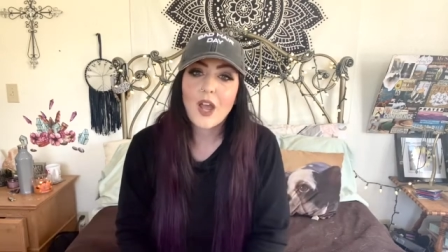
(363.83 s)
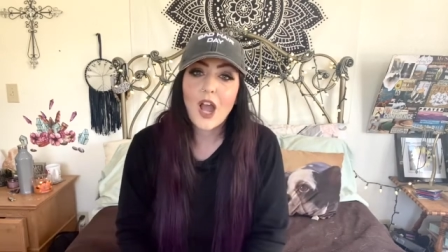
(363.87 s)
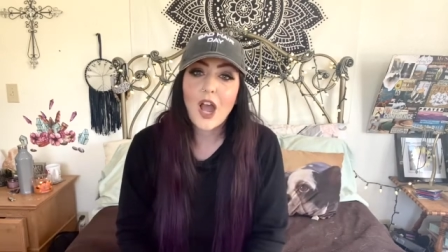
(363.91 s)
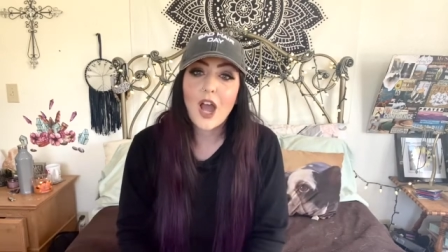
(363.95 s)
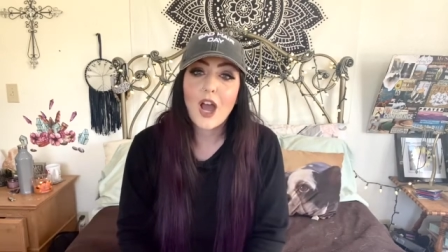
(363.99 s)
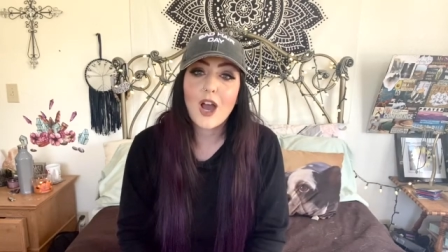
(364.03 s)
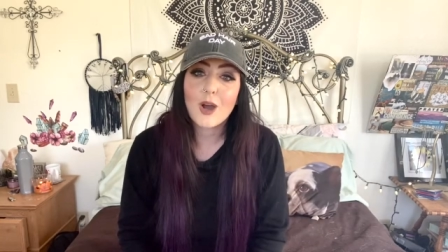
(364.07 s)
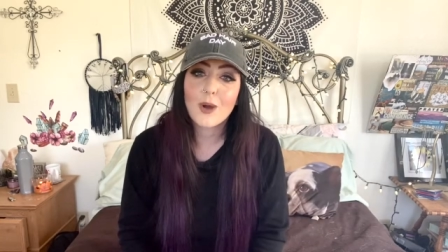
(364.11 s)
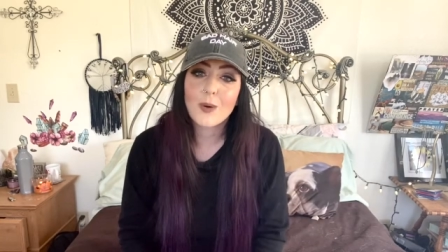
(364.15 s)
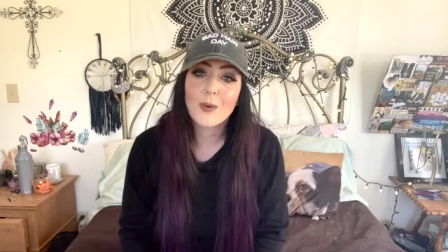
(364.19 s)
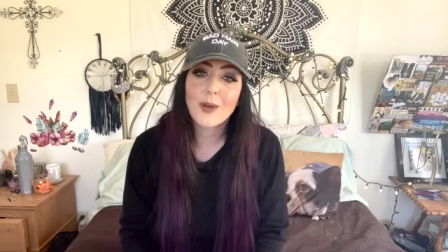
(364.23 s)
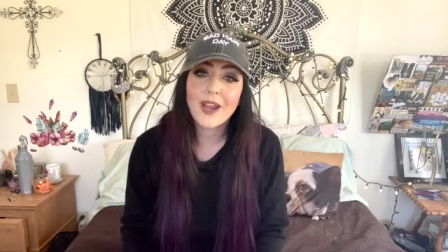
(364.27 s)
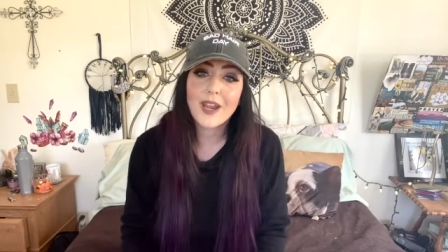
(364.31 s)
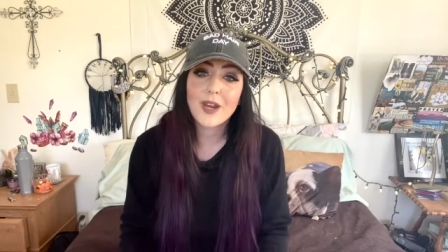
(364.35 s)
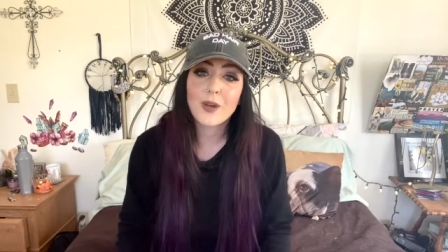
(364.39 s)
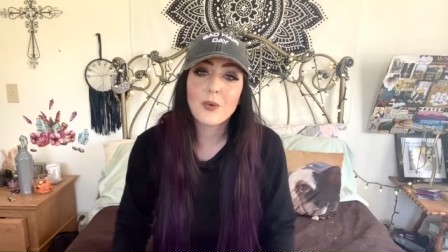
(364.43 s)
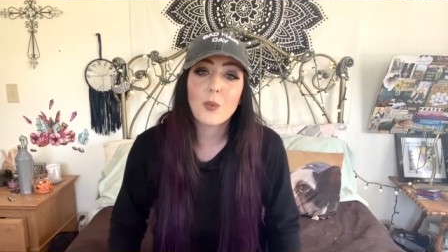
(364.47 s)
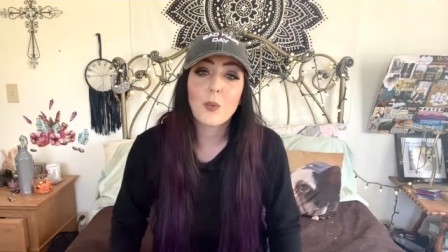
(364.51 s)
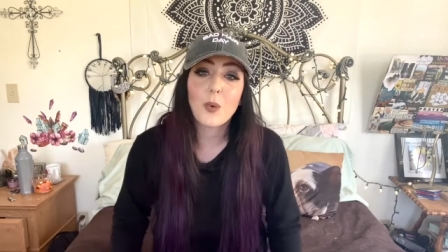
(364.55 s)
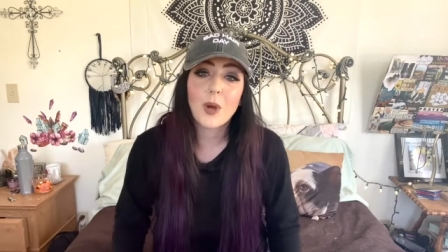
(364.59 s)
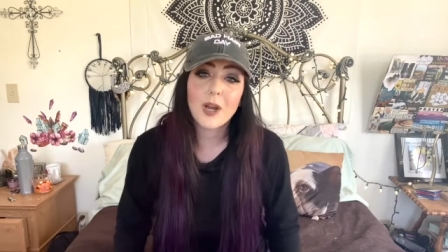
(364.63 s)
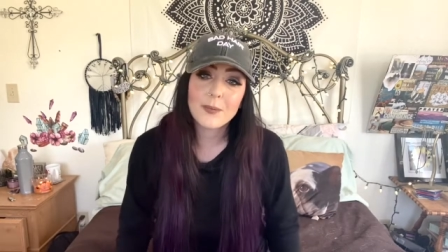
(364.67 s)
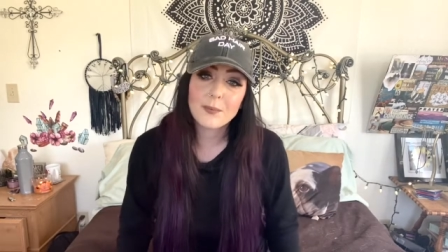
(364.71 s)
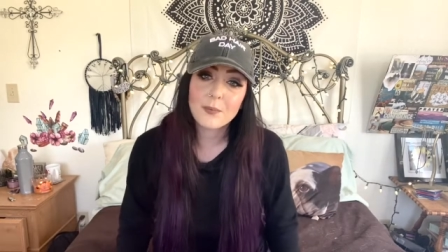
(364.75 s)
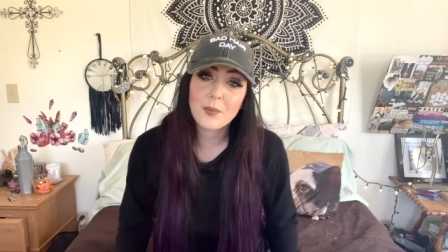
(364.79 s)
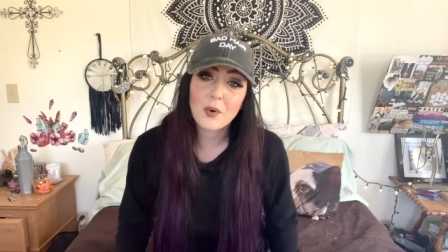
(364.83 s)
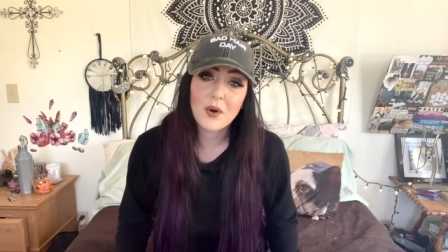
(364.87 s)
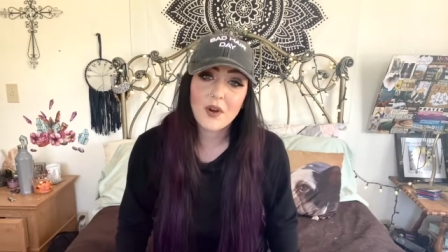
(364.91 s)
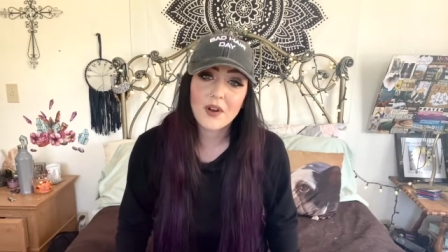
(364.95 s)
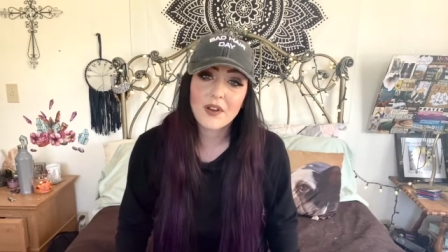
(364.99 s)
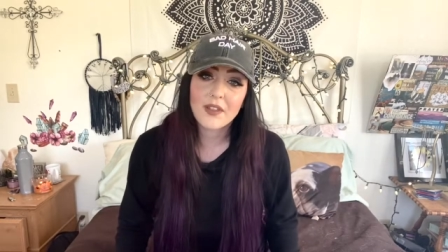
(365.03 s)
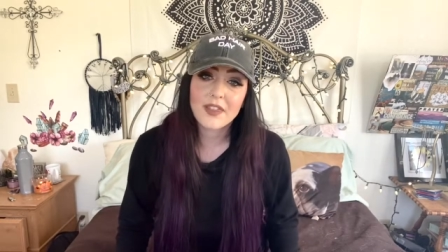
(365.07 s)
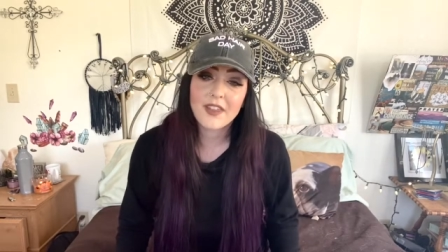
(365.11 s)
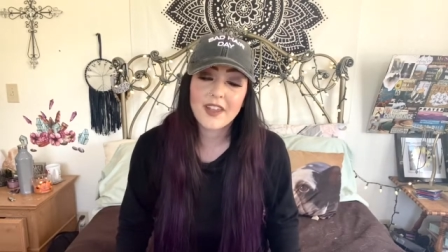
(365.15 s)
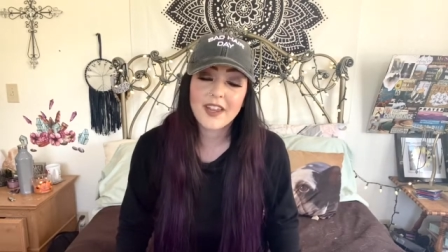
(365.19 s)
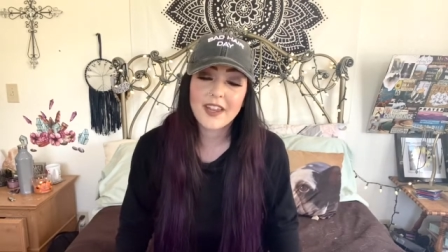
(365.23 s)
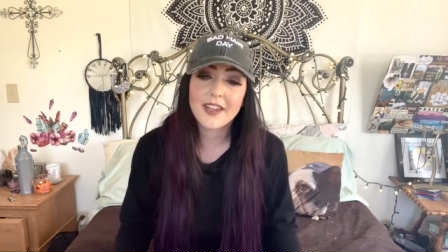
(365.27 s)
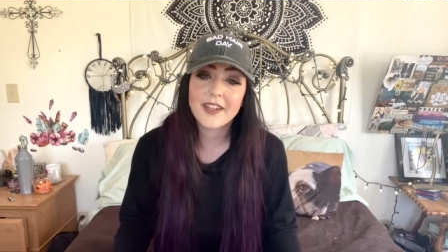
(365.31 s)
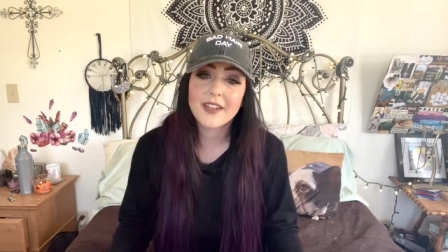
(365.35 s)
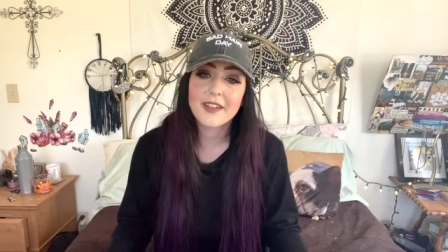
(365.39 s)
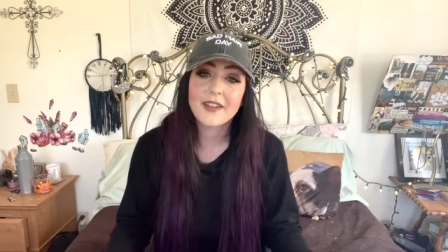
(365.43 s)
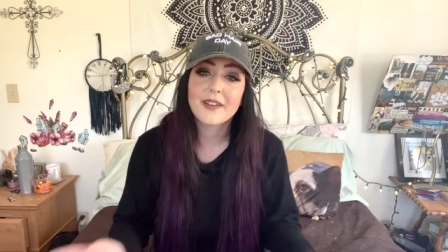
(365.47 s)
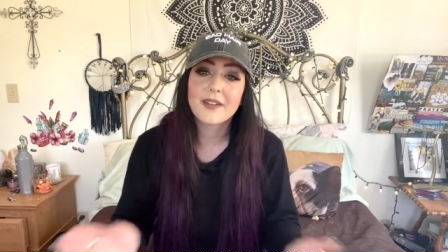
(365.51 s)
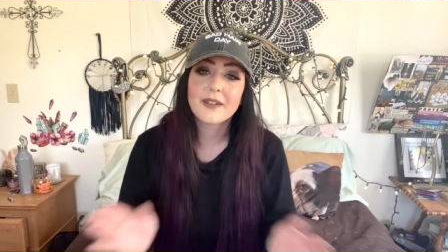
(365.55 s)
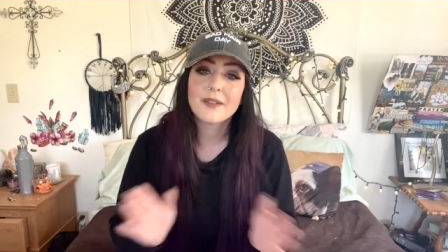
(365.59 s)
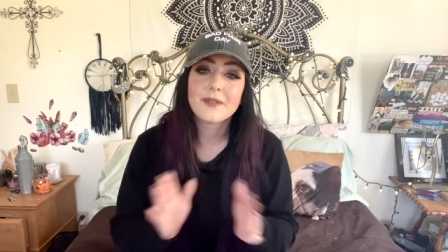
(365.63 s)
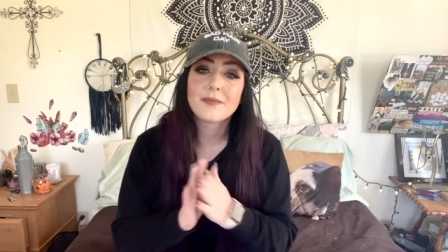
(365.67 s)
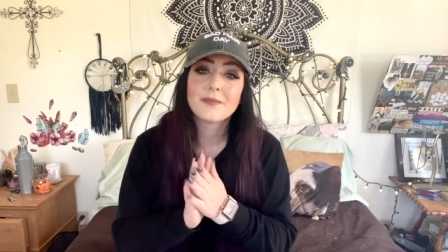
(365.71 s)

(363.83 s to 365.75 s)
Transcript: Oh, and one more thing